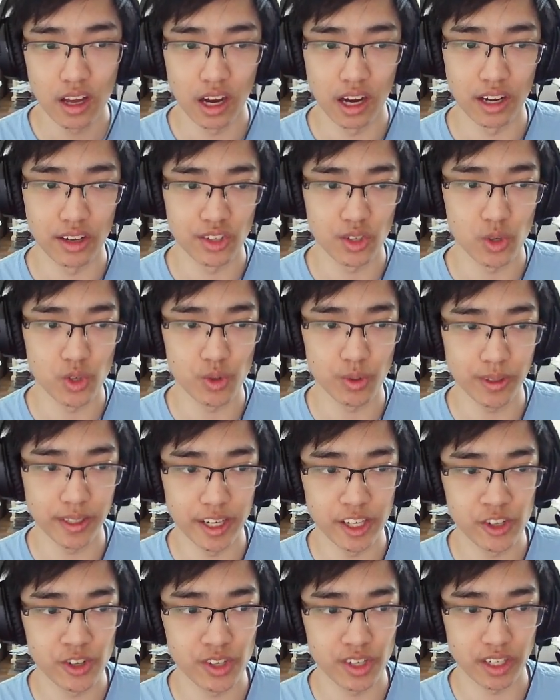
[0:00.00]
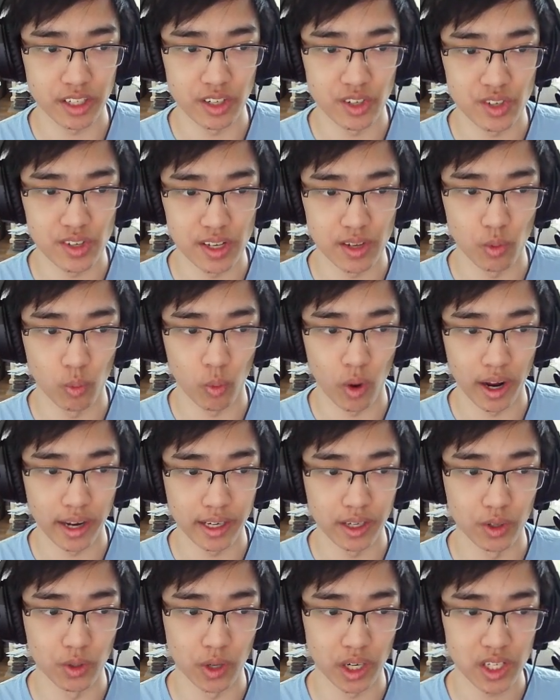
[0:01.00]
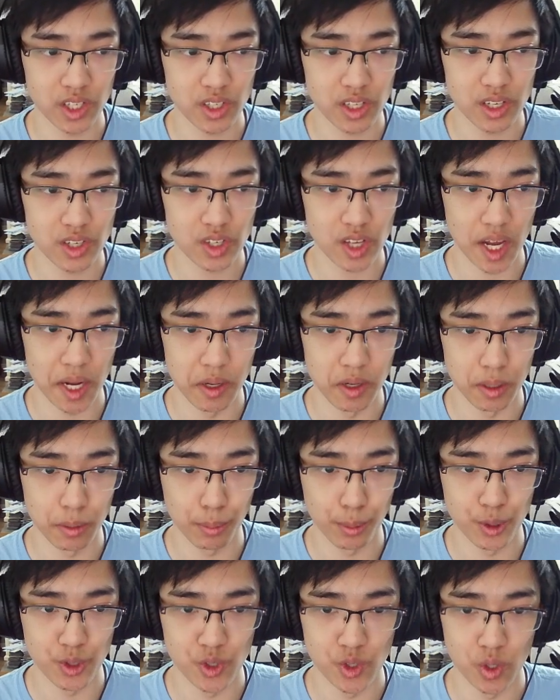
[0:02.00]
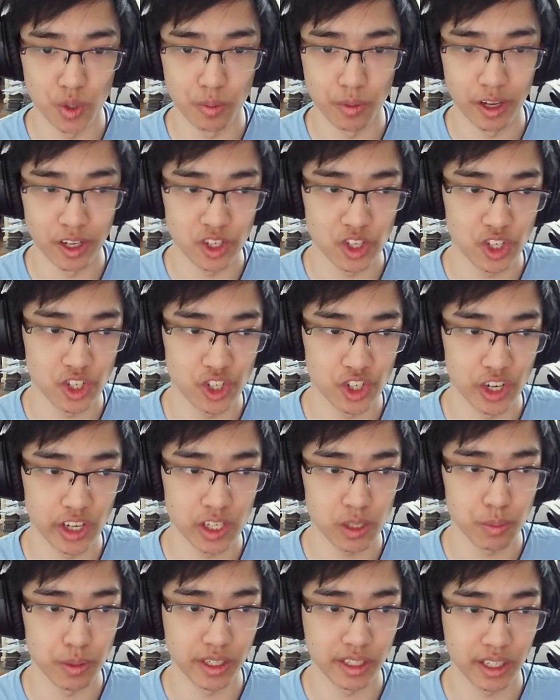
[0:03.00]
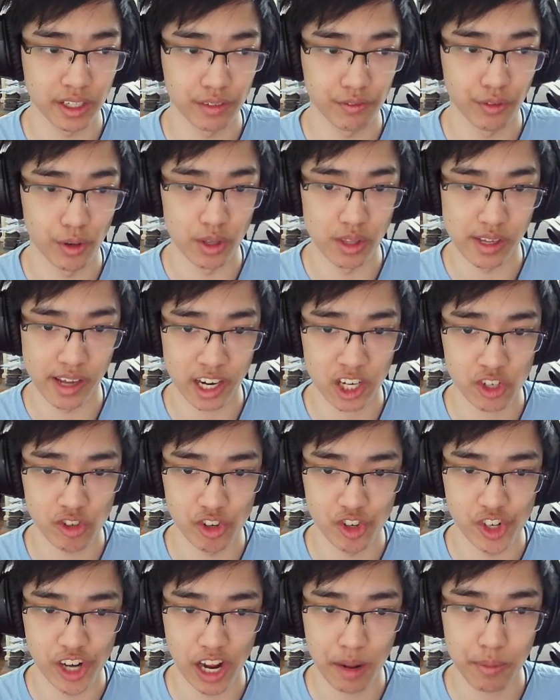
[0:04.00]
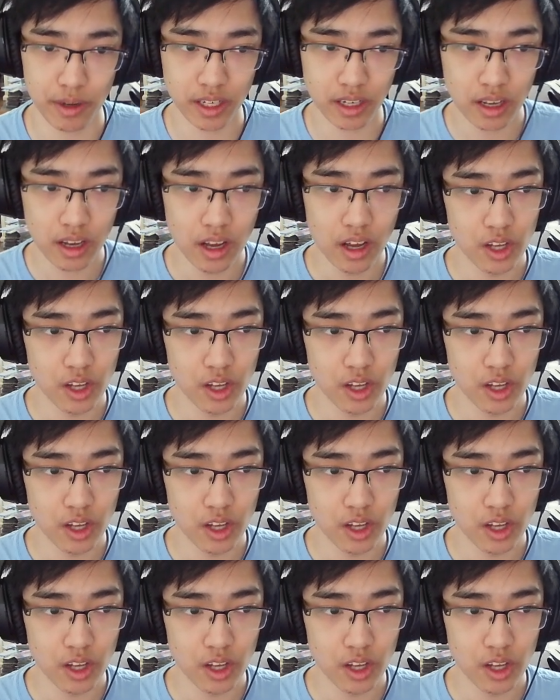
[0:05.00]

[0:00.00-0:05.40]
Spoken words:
So it's really interesting to see why he runs this. I would presume it's just because for the extra jamming.